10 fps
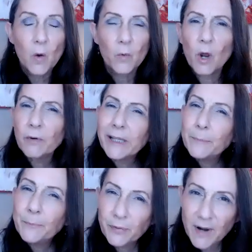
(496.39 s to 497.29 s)
We're not really
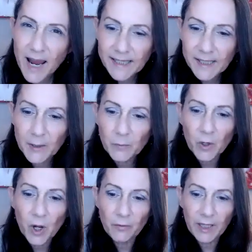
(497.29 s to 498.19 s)
present. We're
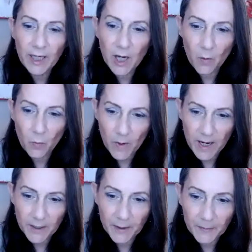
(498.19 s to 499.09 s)
not really
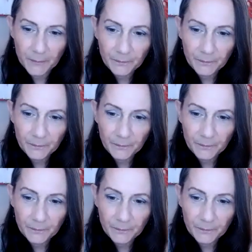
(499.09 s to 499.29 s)
aware.